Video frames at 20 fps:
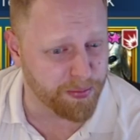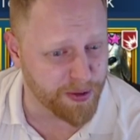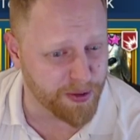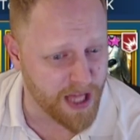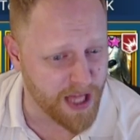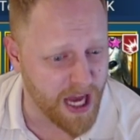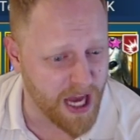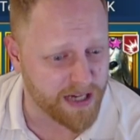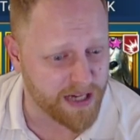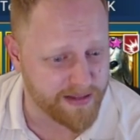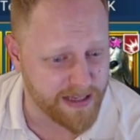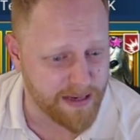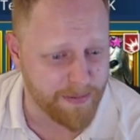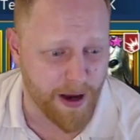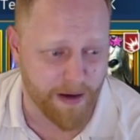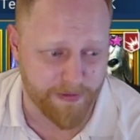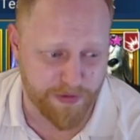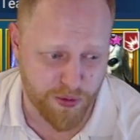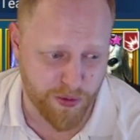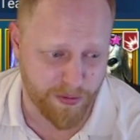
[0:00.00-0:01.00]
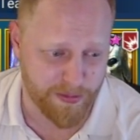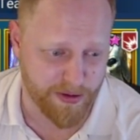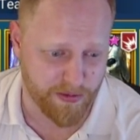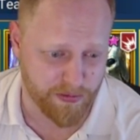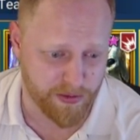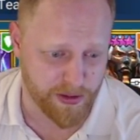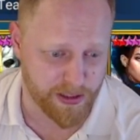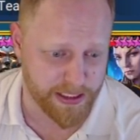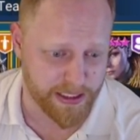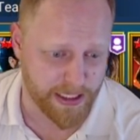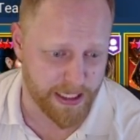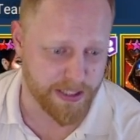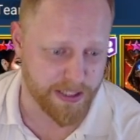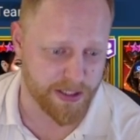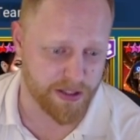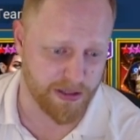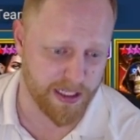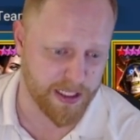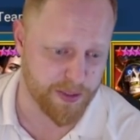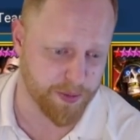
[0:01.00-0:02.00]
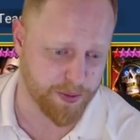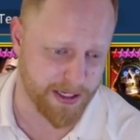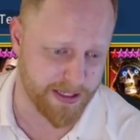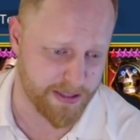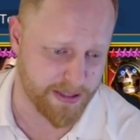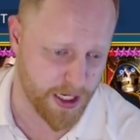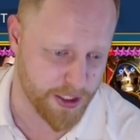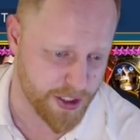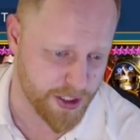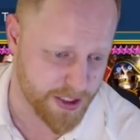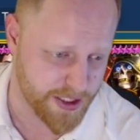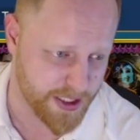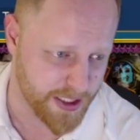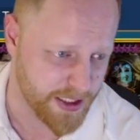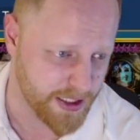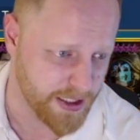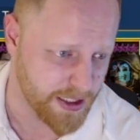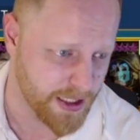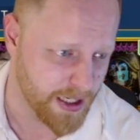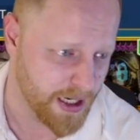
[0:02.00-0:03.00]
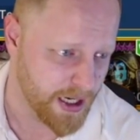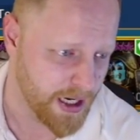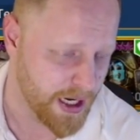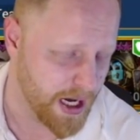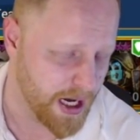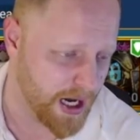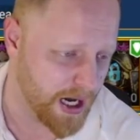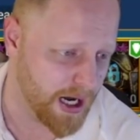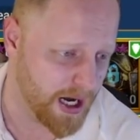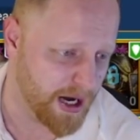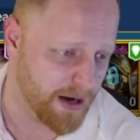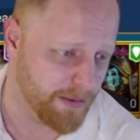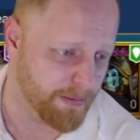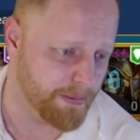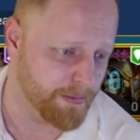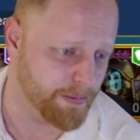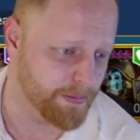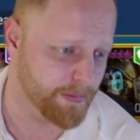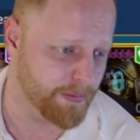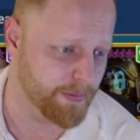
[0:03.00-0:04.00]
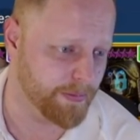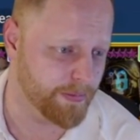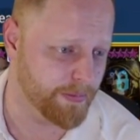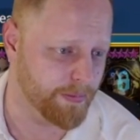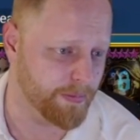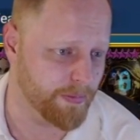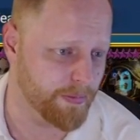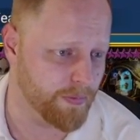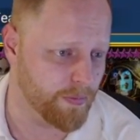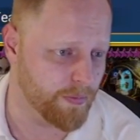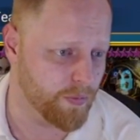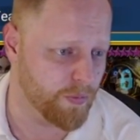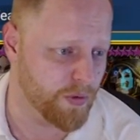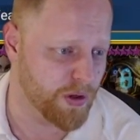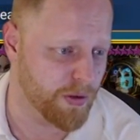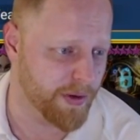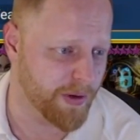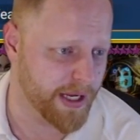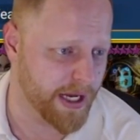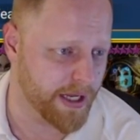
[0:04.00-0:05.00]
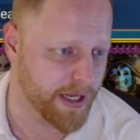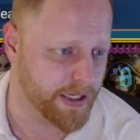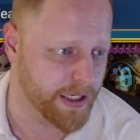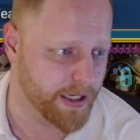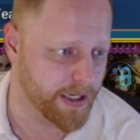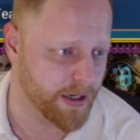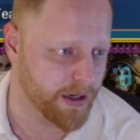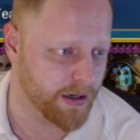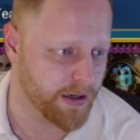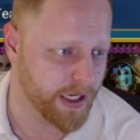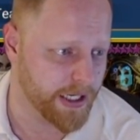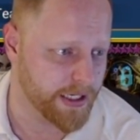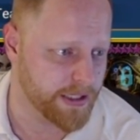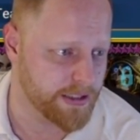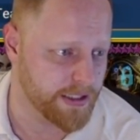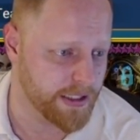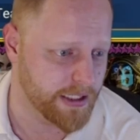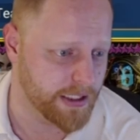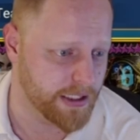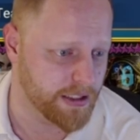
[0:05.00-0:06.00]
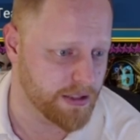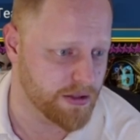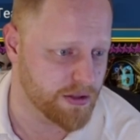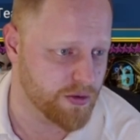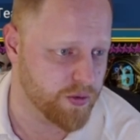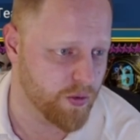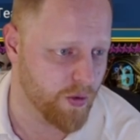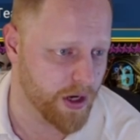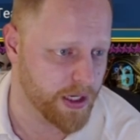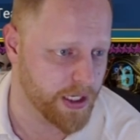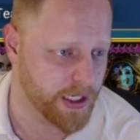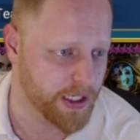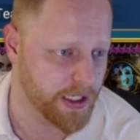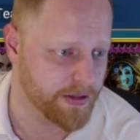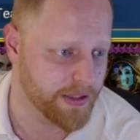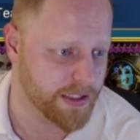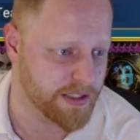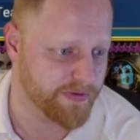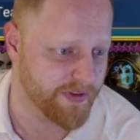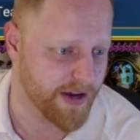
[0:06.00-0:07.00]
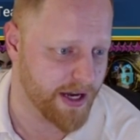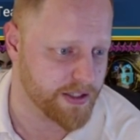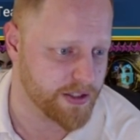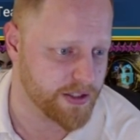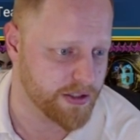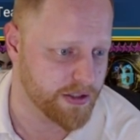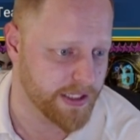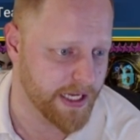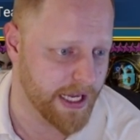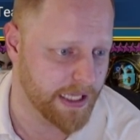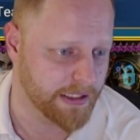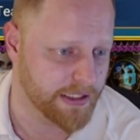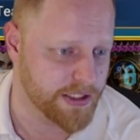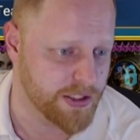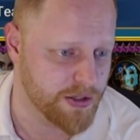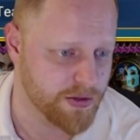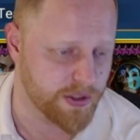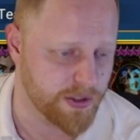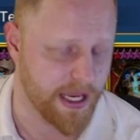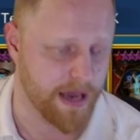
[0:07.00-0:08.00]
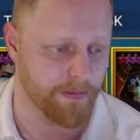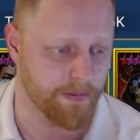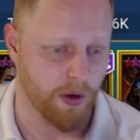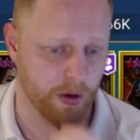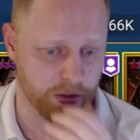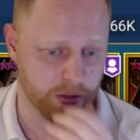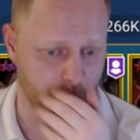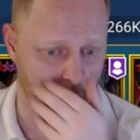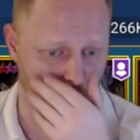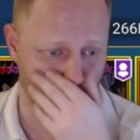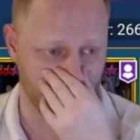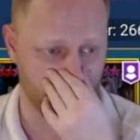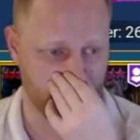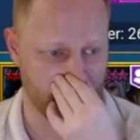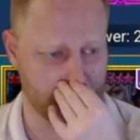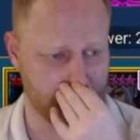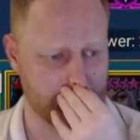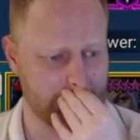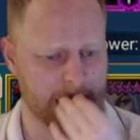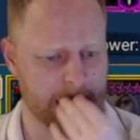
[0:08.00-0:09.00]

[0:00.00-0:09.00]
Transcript: block debuffs would be really nice. So let's bring Duchess in. What do we got here? 19, 20, that's faction. Yeah, let's use Genbo's aura.